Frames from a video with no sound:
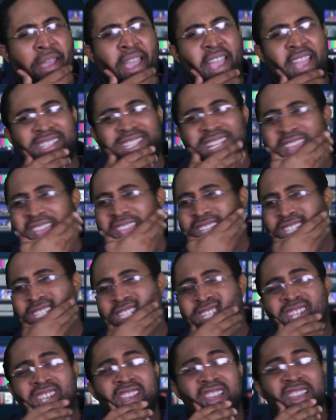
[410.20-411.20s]
Bands
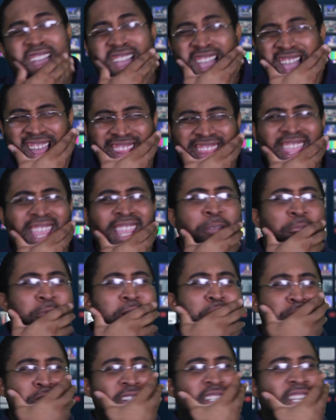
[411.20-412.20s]
next? I think in
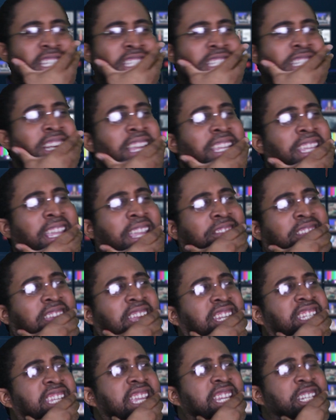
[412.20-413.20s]
my prediction, I gave
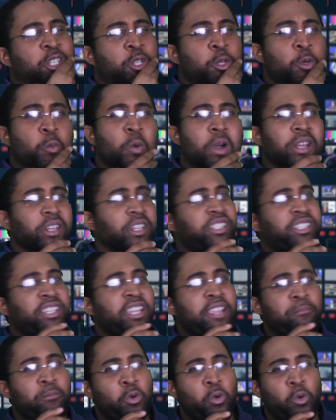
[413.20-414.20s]
that Jay 2-1 to
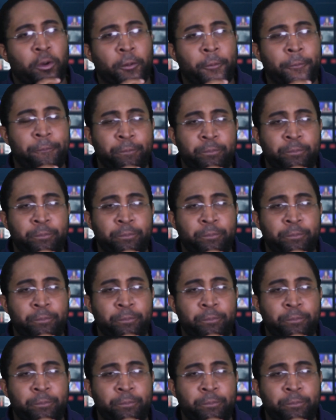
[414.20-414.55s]
Jay Moore.